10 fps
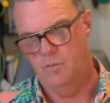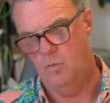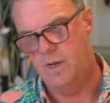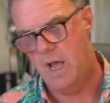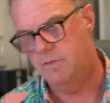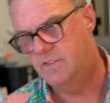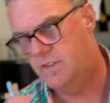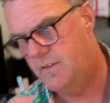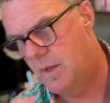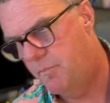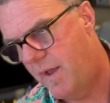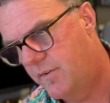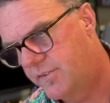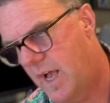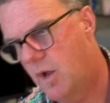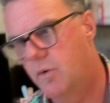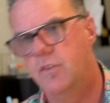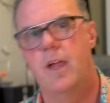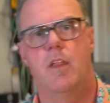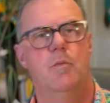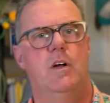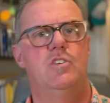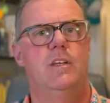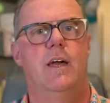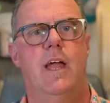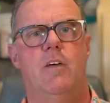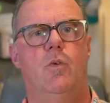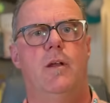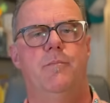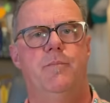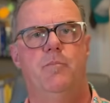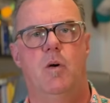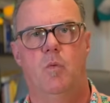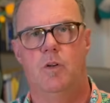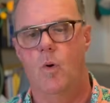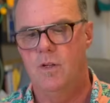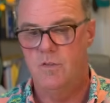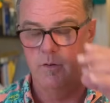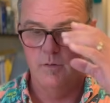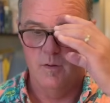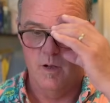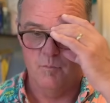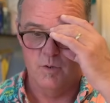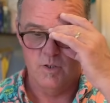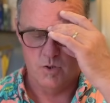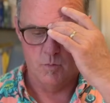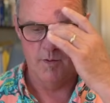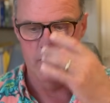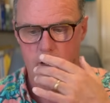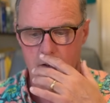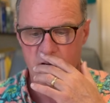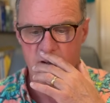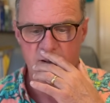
we haven't seen them pay the salaries out of the budget yet, have we? But we're going to. I'm pretty sure we are.